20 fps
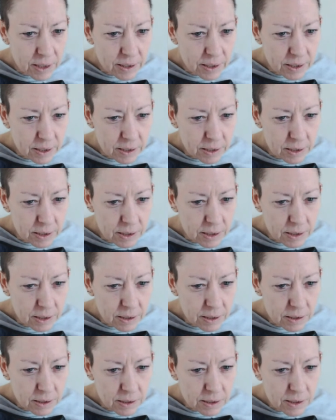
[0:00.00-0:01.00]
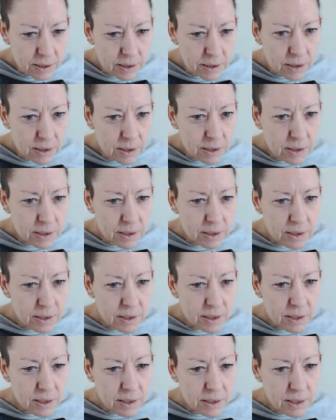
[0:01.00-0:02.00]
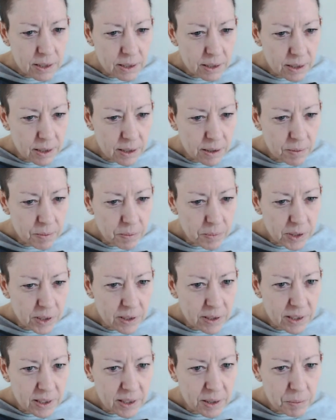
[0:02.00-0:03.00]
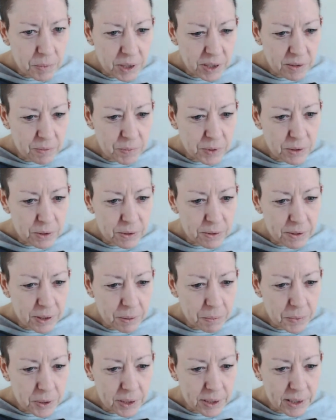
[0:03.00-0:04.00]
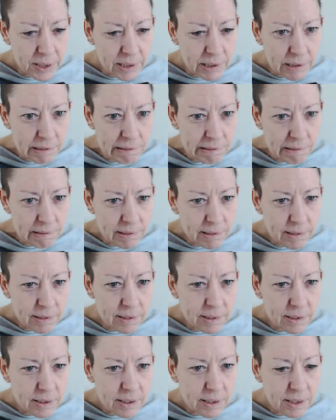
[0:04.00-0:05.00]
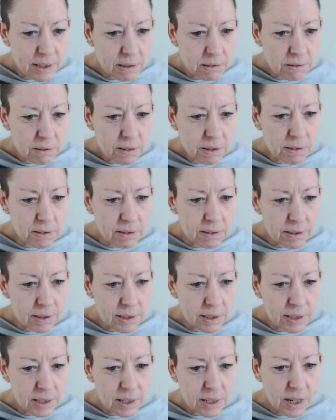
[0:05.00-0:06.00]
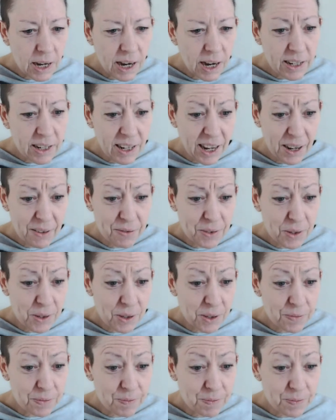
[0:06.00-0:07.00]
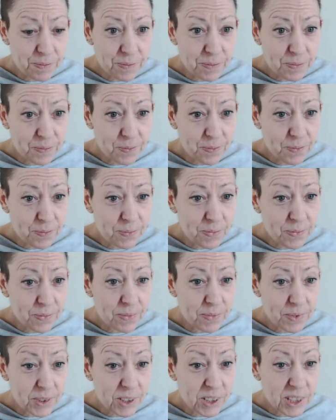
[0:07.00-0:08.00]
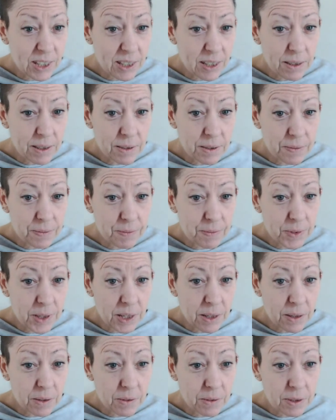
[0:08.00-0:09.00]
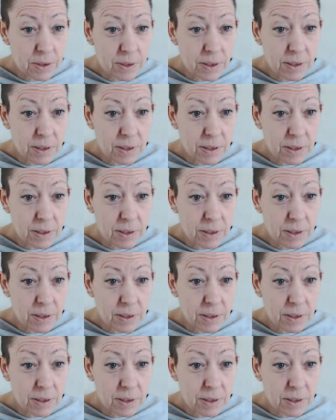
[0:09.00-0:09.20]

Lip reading: I think, though. I think it might have been all right money. Ooh. And I have got a shitload of coats.